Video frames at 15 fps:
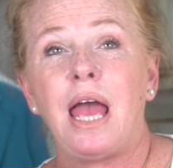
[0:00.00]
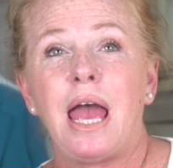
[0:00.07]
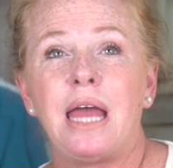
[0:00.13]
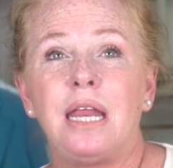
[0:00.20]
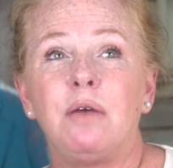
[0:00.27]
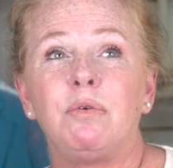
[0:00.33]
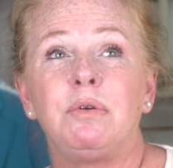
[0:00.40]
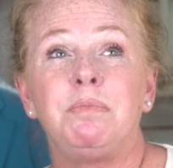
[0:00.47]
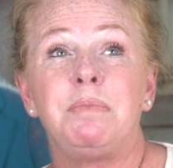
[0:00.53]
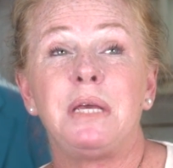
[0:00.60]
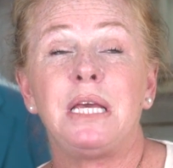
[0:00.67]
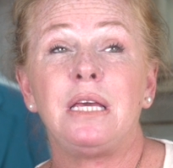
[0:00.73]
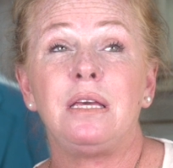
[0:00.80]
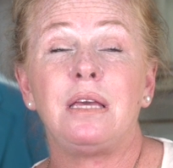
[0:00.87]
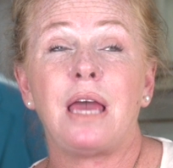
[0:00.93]
And it would
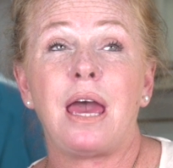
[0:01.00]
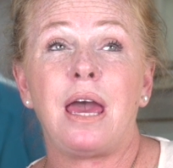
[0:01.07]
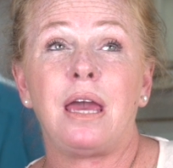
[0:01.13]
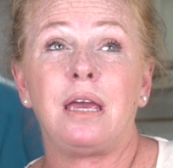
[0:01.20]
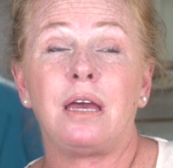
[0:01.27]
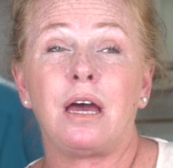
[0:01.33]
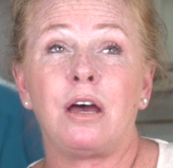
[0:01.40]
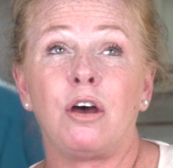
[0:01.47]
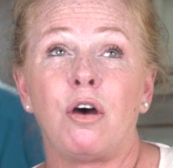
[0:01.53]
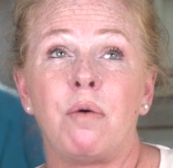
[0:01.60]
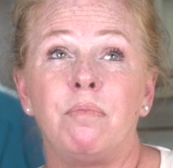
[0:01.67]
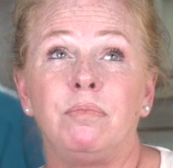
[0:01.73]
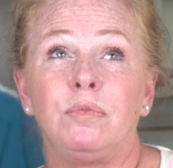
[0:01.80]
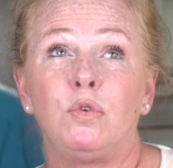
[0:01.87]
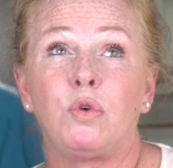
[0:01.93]
be a
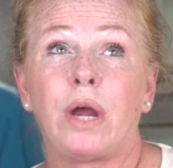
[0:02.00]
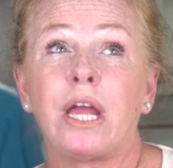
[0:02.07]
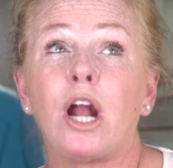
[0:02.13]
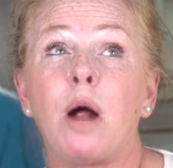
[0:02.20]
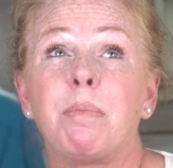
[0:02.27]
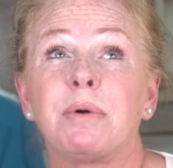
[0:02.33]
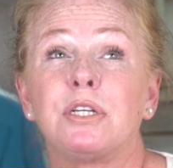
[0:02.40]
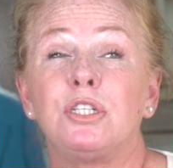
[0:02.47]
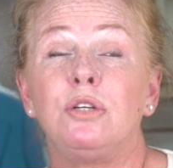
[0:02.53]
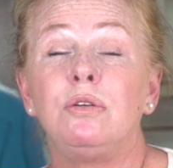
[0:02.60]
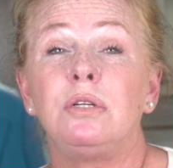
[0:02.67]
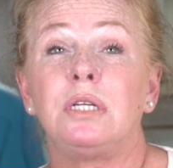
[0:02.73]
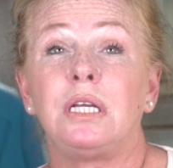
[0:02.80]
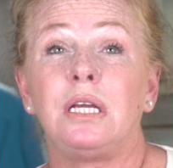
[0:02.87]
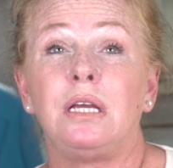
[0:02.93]
great
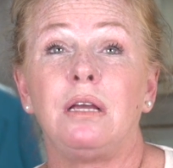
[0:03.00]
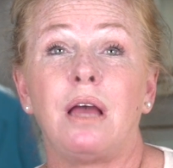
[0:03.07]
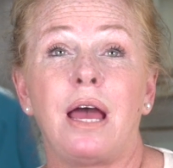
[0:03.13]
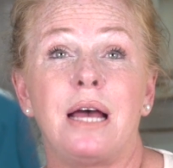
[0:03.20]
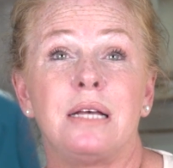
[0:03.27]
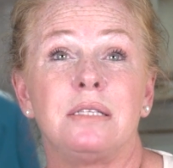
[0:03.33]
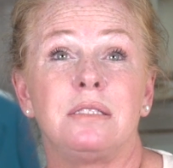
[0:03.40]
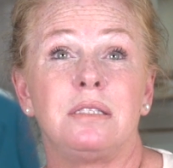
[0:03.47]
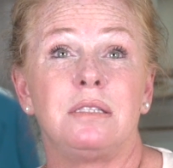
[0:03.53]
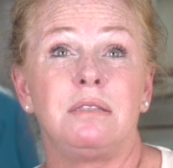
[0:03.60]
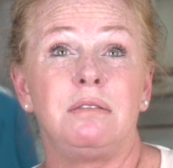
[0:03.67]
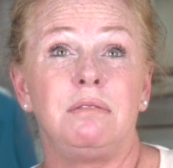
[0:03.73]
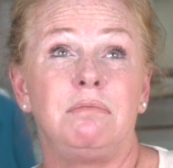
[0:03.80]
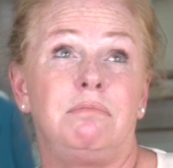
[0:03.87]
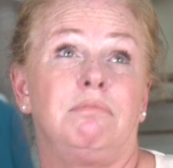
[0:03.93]
opportunity as
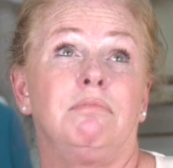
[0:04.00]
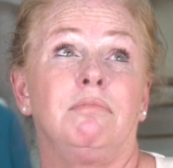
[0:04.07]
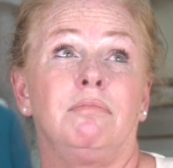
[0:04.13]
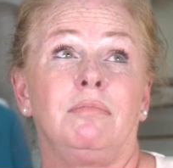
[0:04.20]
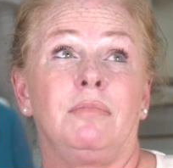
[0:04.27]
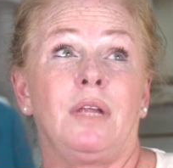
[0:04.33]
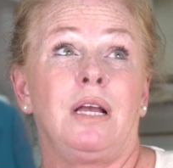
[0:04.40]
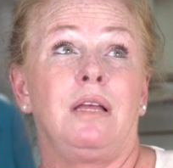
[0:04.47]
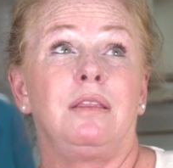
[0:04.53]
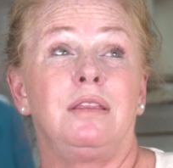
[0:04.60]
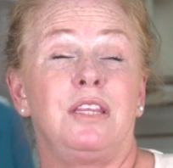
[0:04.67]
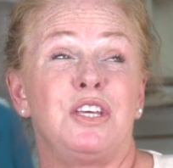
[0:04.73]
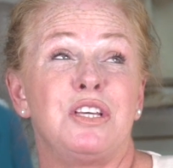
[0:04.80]
the